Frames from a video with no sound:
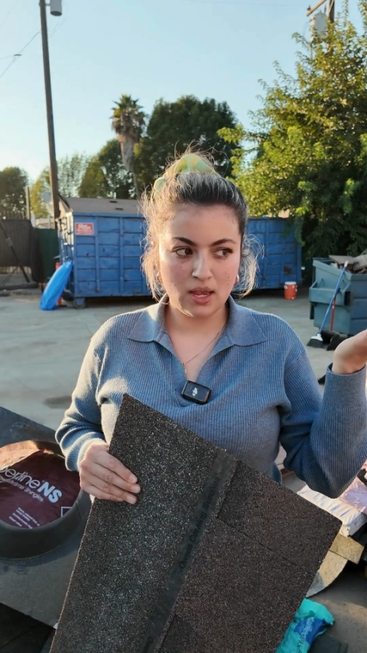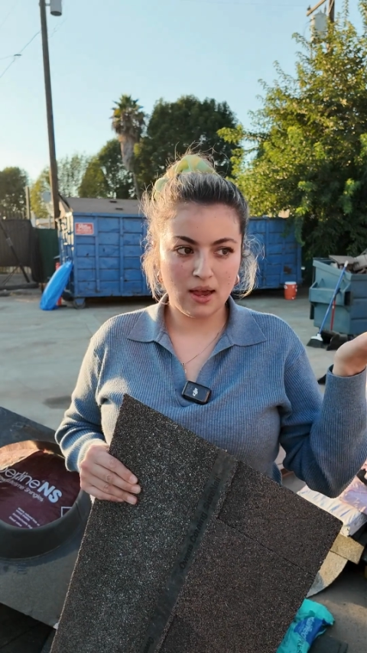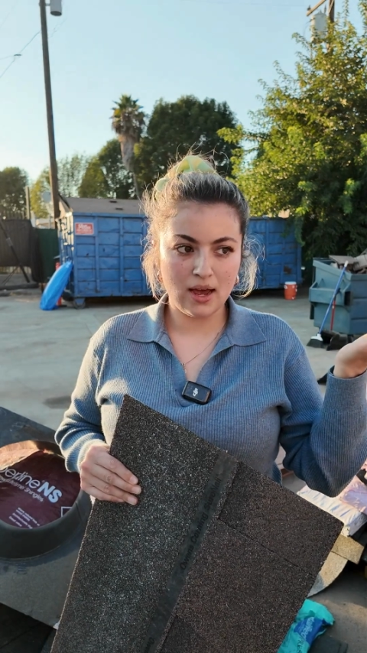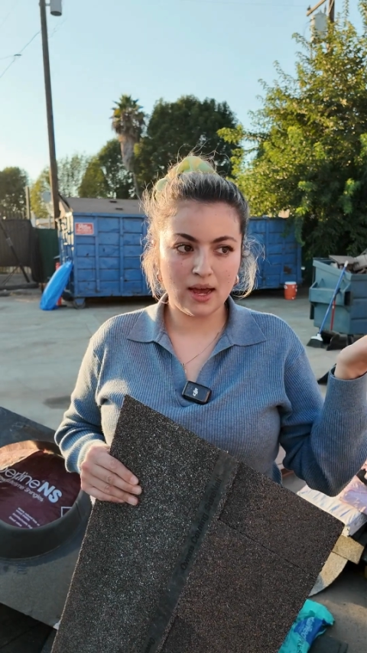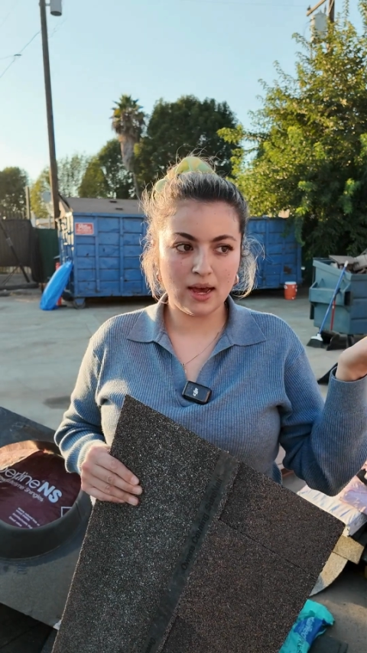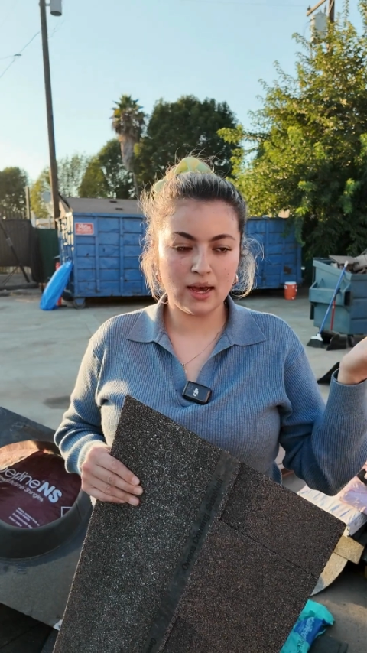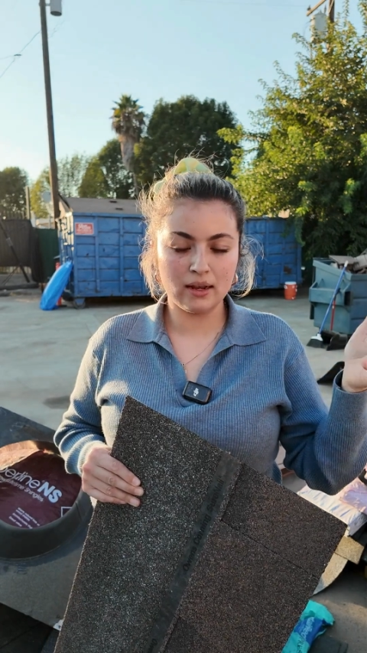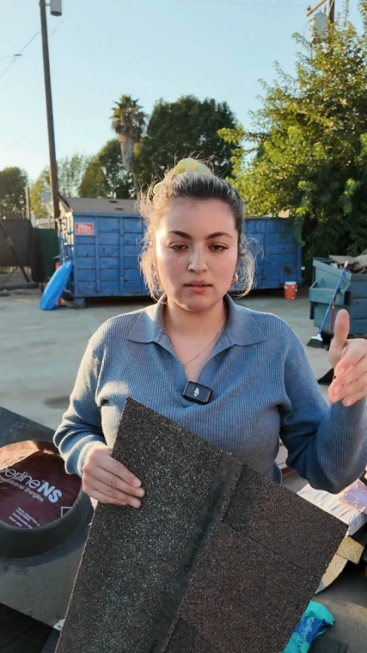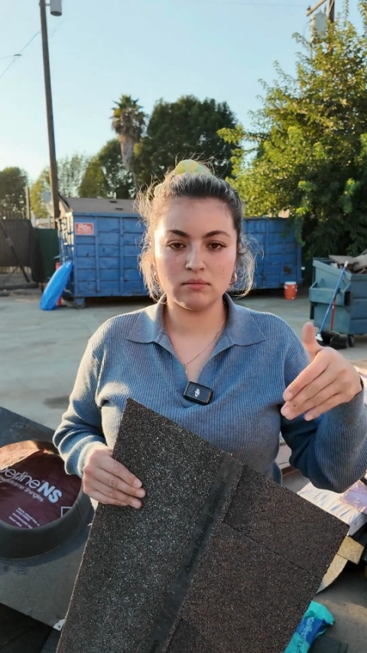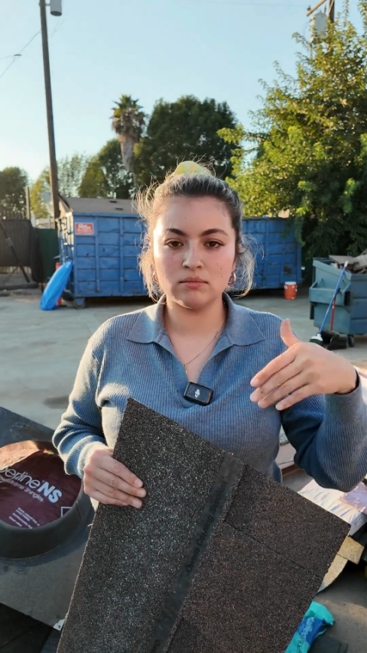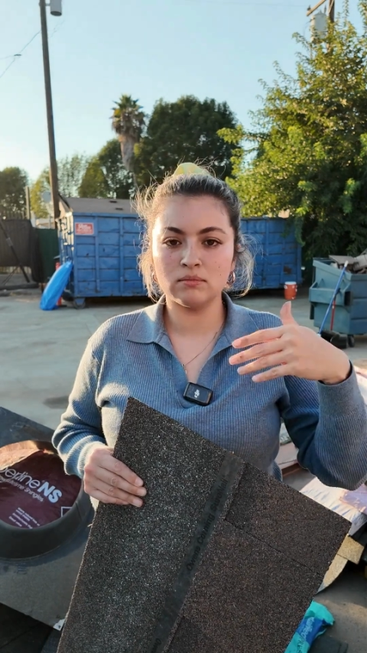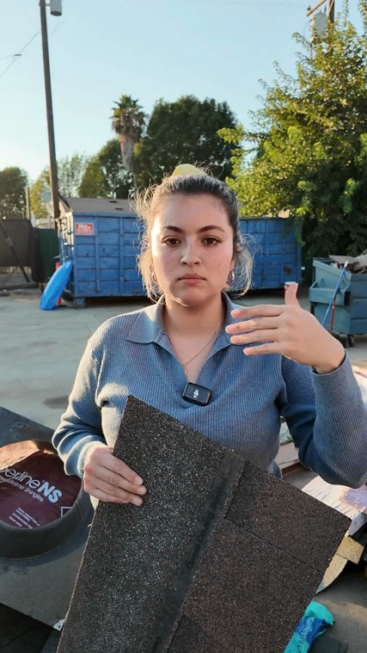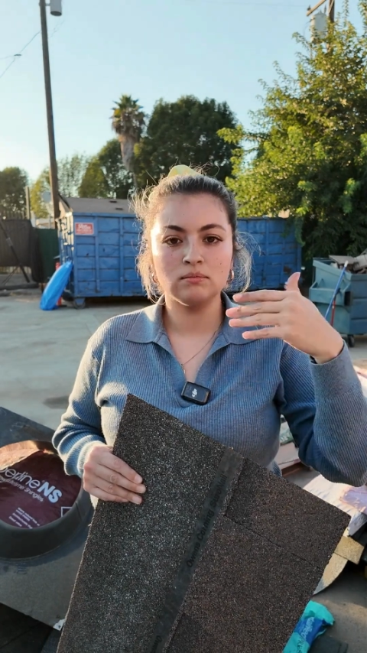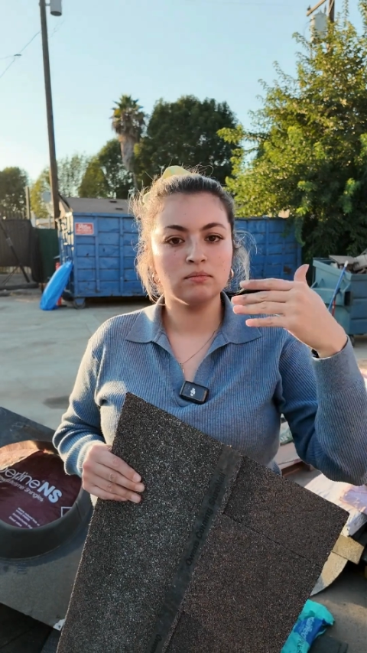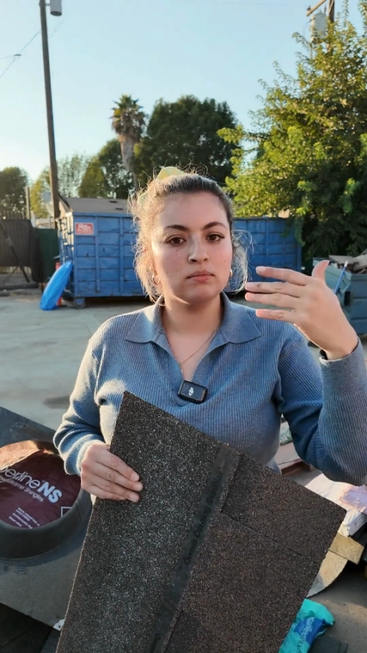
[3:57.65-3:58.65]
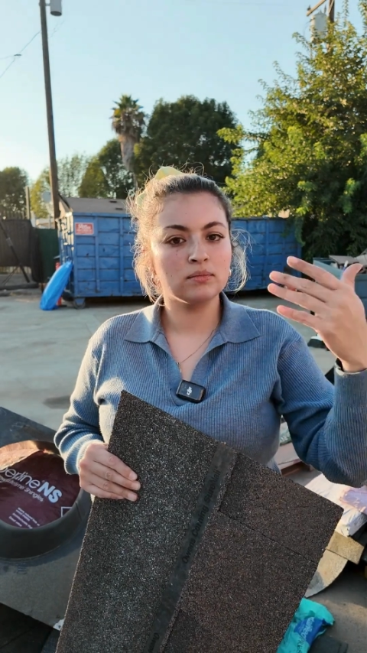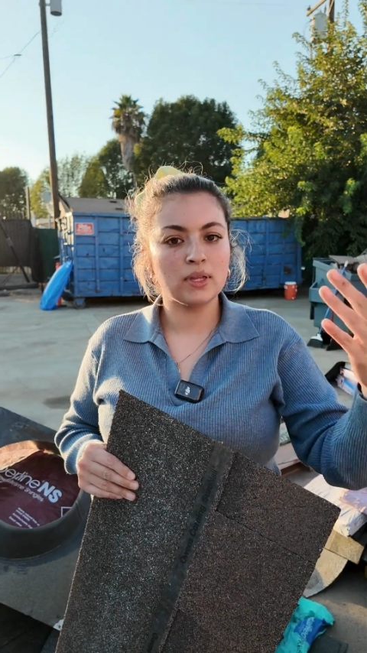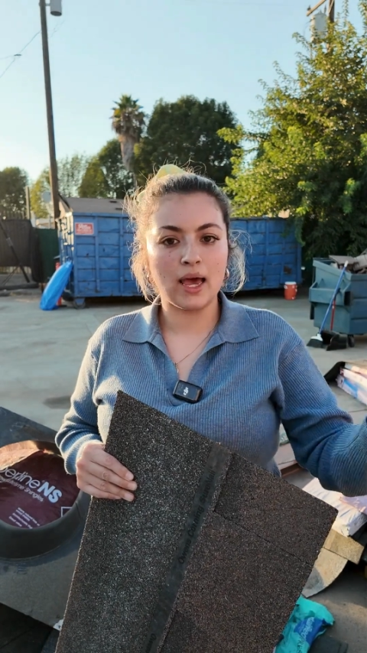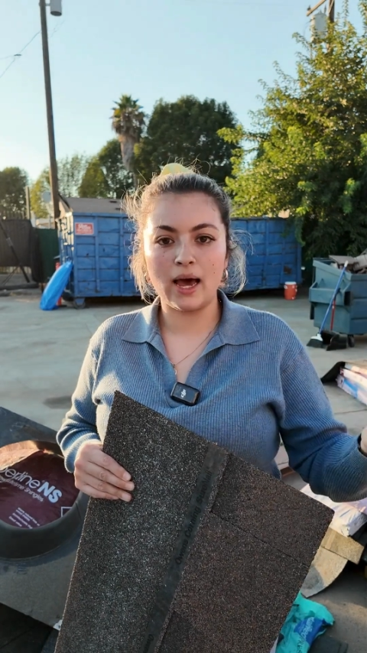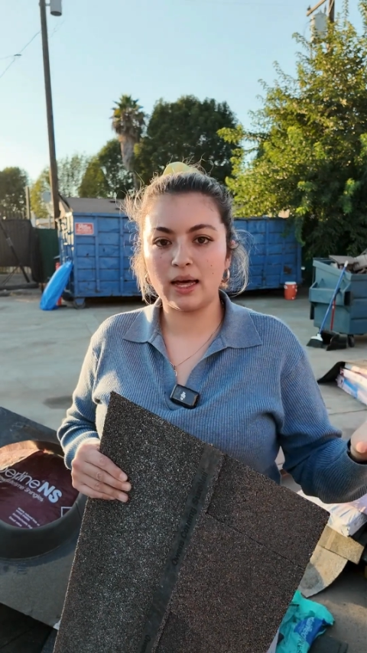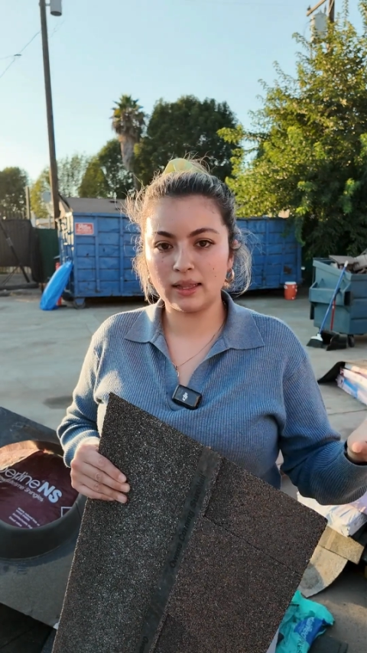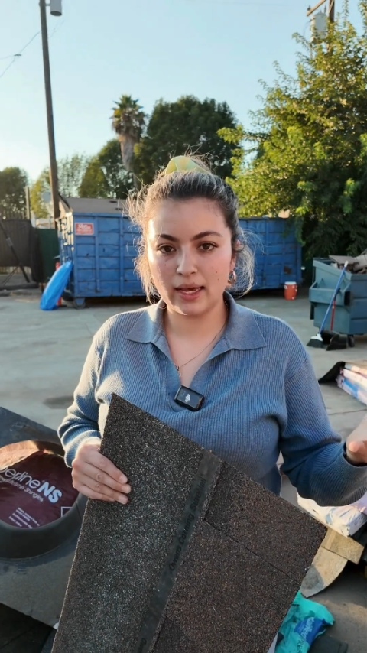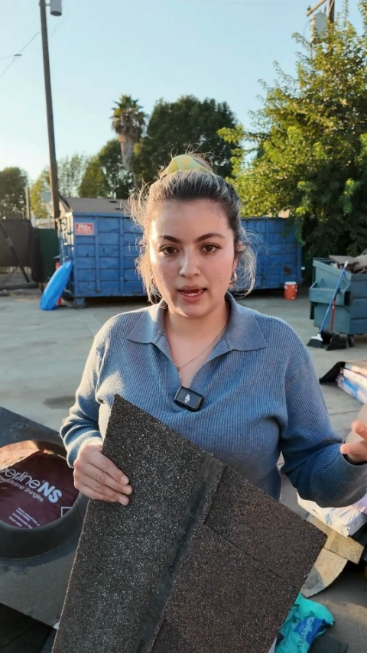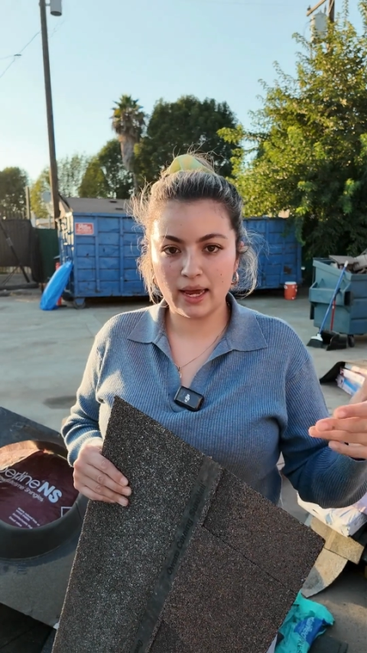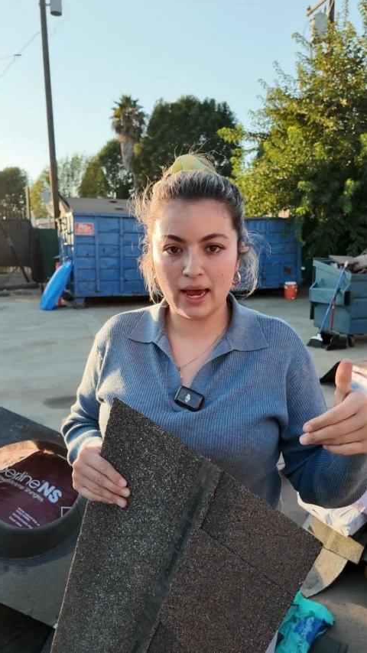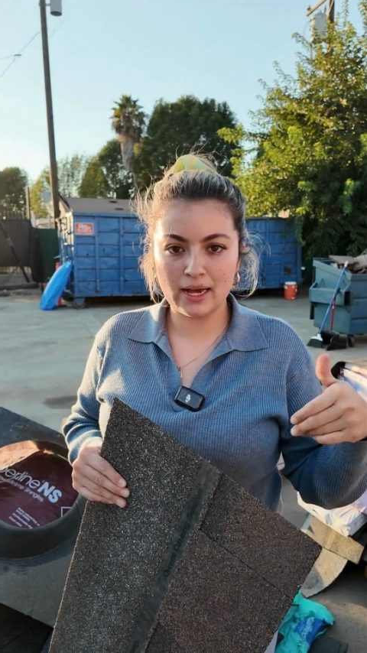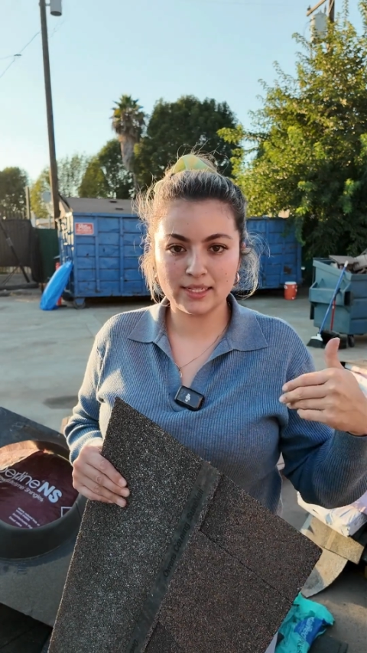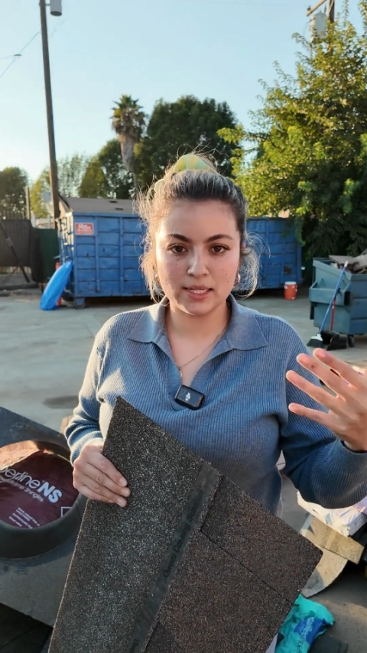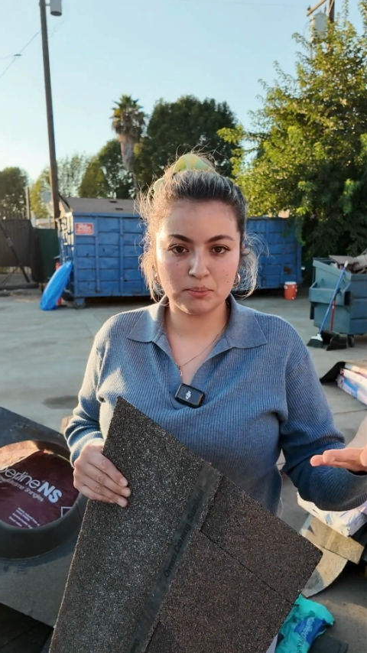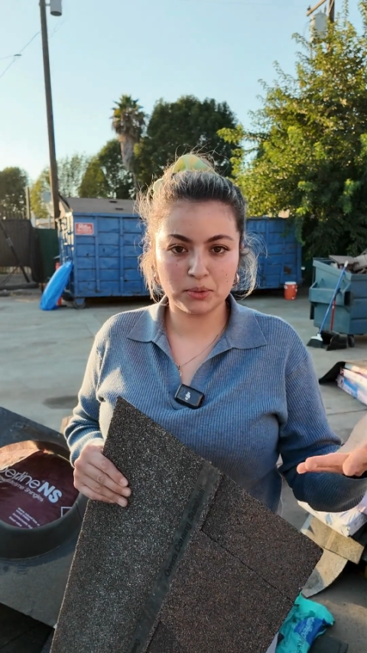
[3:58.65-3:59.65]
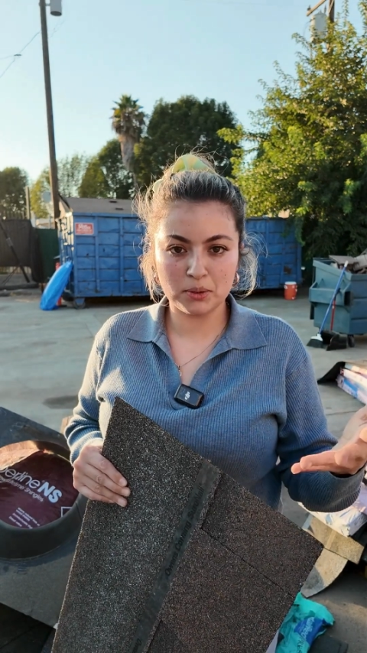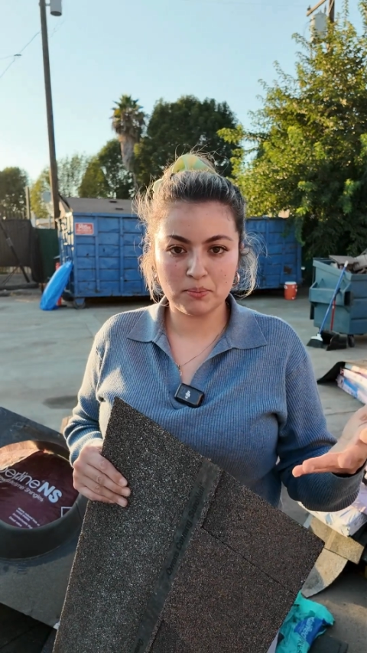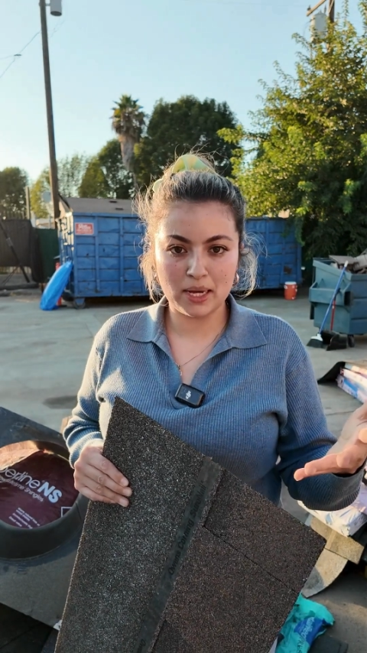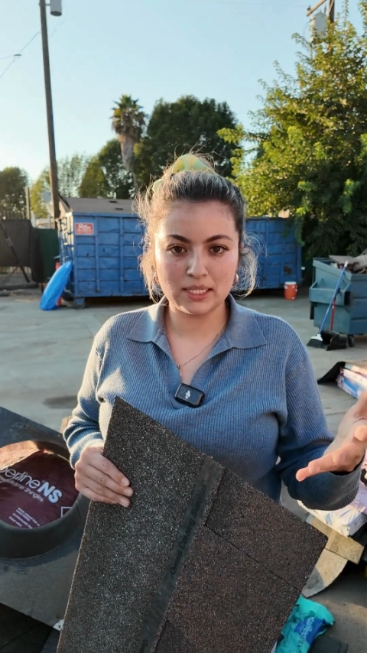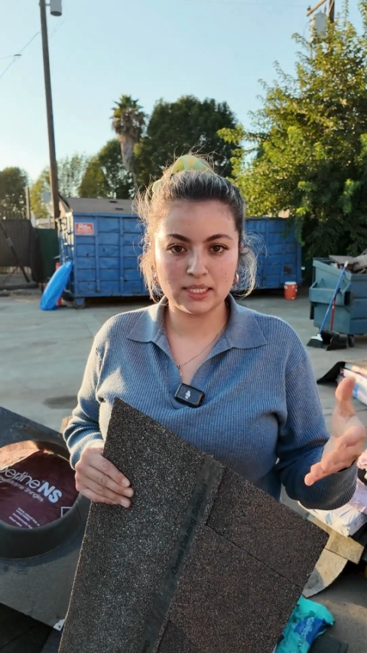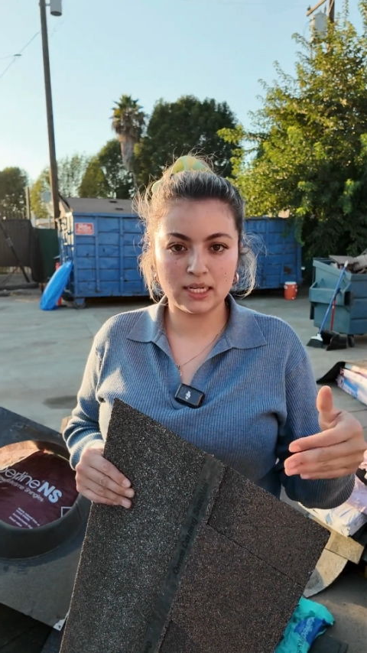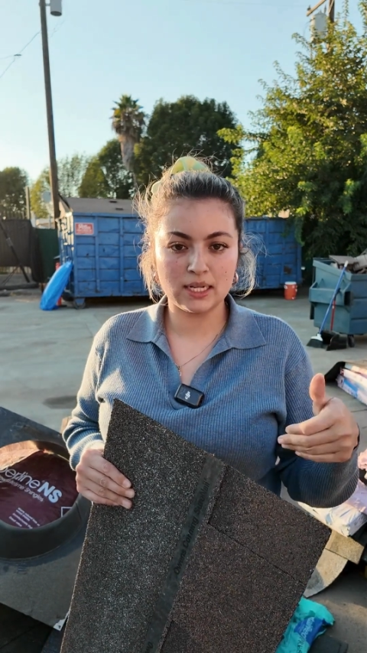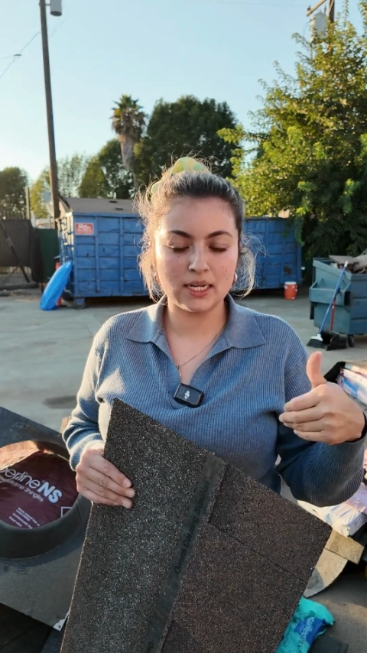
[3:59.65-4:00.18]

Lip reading: And LA has implemented